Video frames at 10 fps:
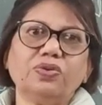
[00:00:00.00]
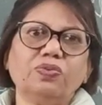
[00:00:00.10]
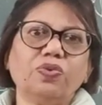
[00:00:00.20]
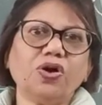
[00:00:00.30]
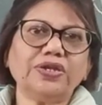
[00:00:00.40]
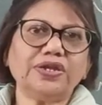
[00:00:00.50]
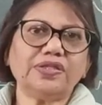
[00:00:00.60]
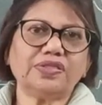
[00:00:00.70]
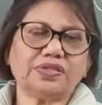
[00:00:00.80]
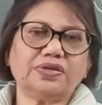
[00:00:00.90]
what
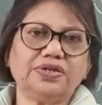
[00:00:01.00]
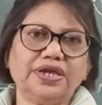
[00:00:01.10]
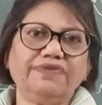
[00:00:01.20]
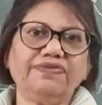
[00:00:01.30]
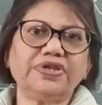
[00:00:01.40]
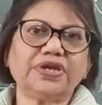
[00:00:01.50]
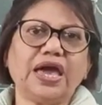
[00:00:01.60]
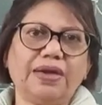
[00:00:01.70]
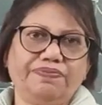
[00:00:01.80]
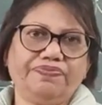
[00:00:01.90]
is David
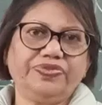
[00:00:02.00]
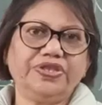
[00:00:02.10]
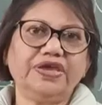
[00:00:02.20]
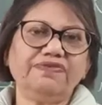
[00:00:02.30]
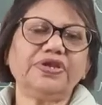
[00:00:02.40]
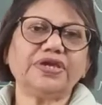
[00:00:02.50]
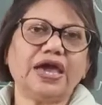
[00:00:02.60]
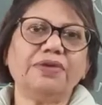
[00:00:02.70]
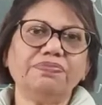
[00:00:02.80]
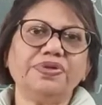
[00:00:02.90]
Camp? David
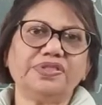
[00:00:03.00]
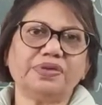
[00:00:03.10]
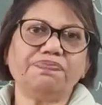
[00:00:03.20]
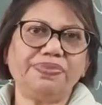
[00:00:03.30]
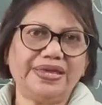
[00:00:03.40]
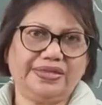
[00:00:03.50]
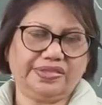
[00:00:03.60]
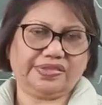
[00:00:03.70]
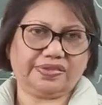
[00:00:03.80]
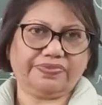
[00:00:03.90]
Camp is a
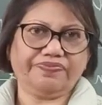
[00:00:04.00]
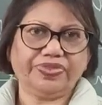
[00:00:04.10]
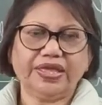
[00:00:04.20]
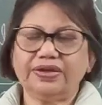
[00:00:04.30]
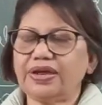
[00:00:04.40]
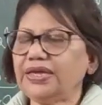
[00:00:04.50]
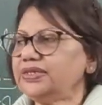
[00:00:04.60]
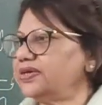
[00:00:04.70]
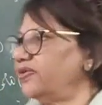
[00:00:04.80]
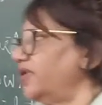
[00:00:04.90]
place,
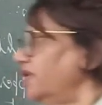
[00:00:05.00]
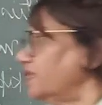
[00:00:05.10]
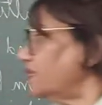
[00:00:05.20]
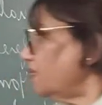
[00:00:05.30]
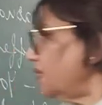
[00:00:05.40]
right? So